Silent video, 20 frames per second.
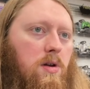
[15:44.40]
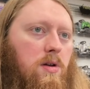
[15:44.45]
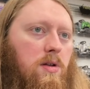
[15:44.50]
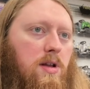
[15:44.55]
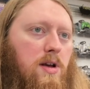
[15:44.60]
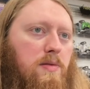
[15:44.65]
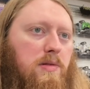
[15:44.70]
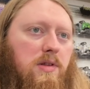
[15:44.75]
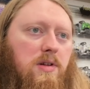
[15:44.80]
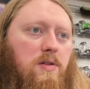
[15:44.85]

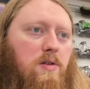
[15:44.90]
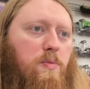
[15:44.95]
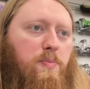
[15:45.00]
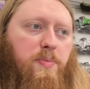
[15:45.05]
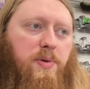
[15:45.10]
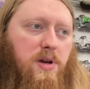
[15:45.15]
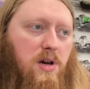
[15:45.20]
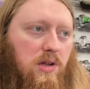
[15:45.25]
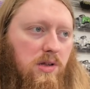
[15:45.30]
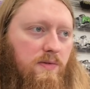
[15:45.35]
That was either
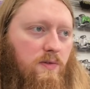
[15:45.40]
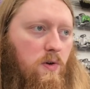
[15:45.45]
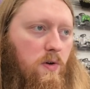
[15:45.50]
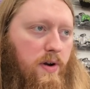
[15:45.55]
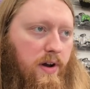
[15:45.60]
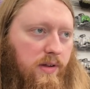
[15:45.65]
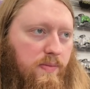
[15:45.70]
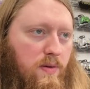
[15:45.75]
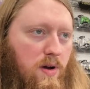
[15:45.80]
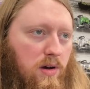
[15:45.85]
P S four
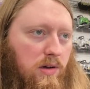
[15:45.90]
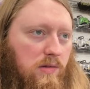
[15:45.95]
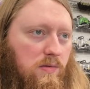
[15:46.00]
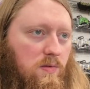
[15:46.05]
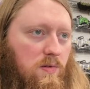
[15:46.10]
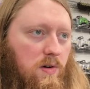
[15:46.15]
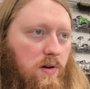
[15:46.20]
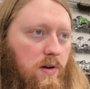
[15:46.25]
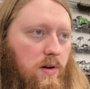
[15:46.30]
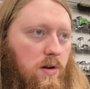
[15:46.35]
or Xbox
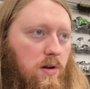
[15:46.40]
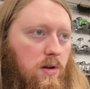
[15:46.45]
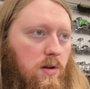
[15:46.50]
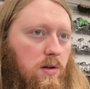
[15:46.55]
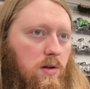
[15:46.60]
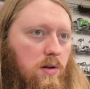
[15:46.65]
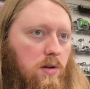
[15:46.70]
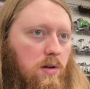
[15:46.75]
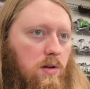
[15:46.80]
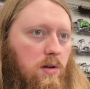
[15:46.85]
One. P S
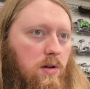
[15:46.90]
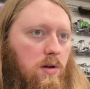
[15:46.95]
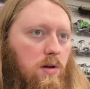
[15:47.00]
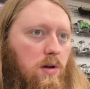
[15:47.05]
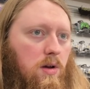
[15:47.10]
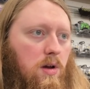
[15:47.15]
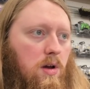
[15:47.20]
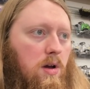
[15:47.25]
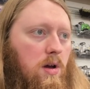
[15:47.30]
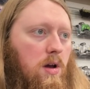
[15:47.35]
four.
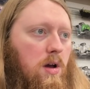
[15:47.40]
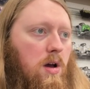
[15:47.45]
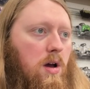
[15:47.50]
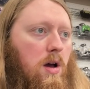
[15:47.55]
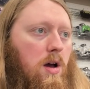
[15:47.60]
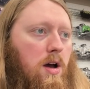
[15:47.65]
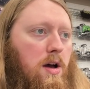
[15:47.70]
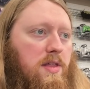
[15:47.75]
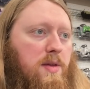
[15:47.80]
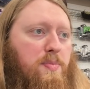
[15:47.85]

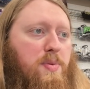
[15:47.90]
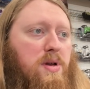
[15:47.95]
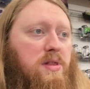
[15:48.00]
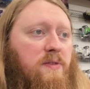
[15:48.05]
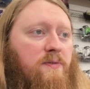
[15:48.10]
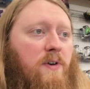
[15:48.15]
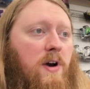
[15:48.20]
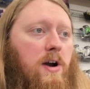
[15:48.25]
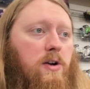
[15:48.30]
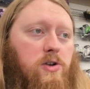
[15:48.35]
Uh, the Breath
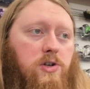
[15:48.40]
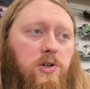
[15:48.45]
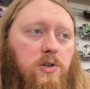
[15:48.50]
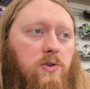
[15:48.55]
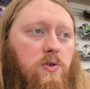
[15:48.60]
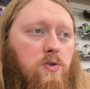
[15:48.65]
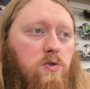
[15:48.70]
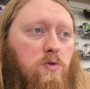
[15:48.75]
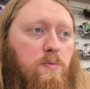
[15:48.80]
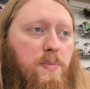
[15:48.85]
of Fire
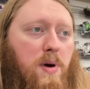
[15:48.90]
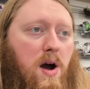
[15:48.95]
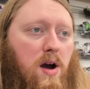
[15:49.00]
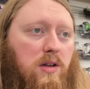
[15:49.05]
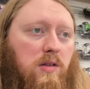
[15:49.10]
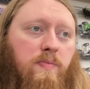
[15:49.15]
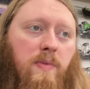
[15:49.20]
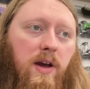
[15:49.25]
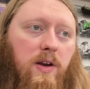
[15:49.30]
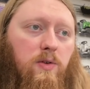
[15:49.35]
two
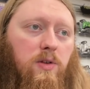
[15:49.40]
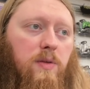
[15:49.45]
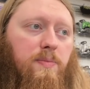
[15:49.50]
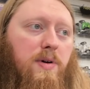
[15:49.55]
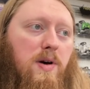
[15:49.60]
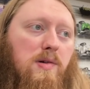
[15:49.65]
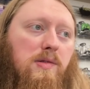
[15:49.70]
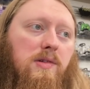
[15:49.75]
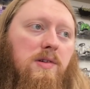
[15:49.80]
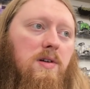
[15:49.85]
box manual and
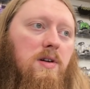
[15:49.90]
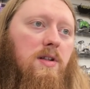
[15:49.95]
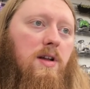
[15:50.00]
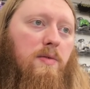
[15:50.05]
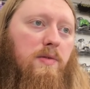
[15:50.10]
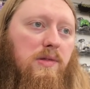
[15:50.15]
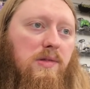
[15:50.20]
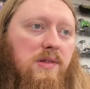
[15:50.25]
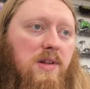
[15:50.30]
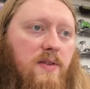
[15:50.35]
poster. That
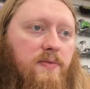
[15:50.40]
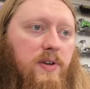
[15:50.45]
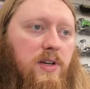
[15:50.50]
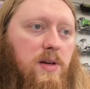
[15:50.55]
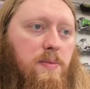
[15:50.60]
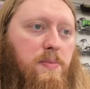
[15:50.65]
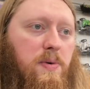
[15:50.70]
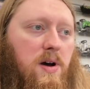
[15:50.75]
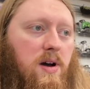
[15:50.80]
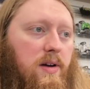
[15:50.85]
was
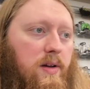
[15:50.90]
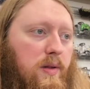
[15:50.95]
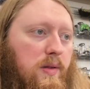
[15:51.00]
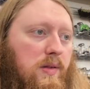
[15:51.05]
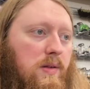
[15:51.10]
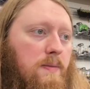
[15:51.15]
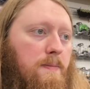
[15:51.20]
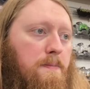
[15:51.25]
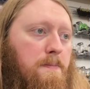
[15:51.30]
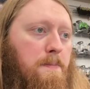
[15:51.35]
seventy
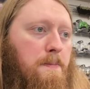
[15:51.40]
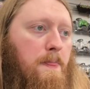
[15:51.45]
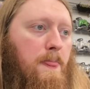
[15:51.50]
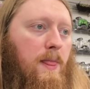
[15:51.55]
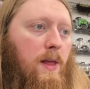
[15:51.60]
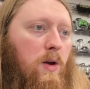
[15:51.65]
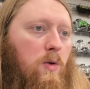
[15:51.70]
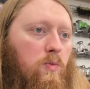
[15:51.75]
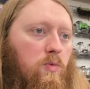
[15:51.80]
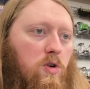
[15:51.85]
bucks.
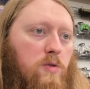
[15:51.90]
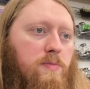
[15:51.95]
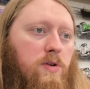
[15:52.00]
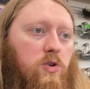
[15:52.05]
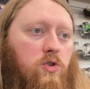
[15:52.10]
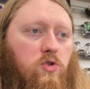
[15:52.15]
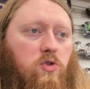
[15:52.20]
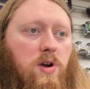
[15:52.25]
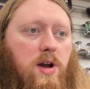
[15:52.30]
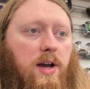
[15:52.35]

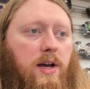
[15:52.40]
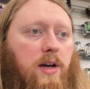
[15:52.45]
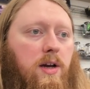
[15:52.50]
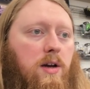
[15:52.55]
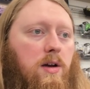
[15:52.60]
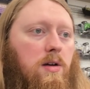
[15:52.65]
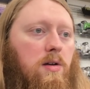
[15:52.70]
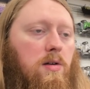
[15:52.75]
Robotrek.